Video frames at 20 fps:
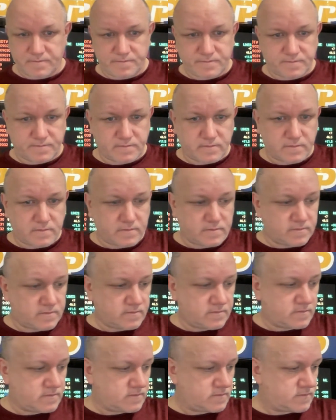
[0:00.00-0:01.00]

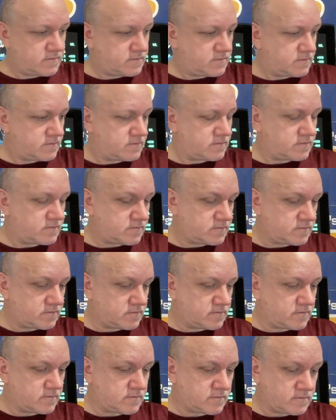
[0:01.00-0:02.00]

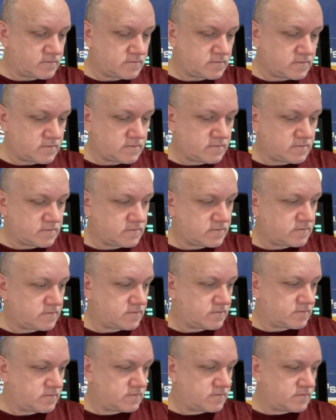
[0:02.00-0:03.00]

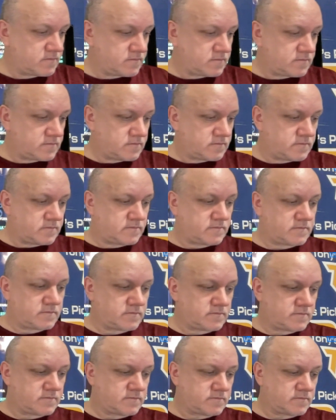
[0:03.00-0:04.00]

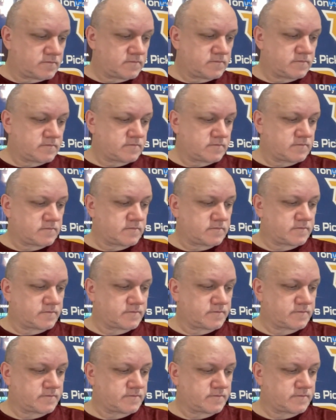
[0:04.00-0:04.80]
[no speech]